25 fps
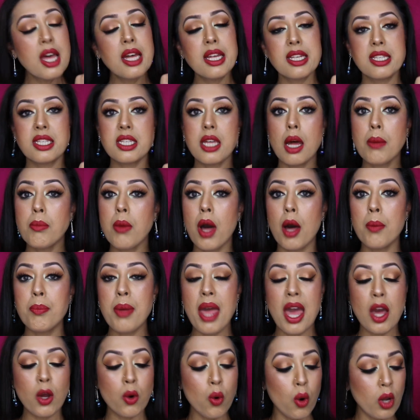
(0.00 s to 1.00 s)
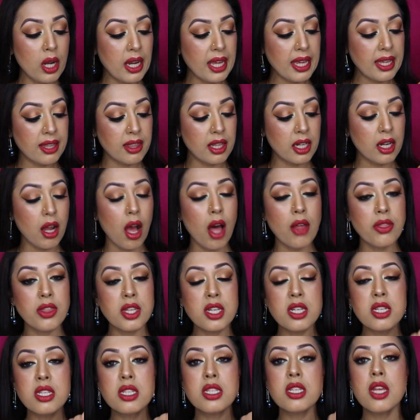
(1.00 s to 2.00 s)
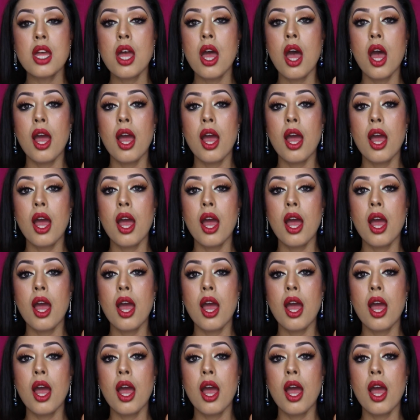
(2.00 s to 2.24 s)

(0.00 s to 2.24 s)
some are better quality than others.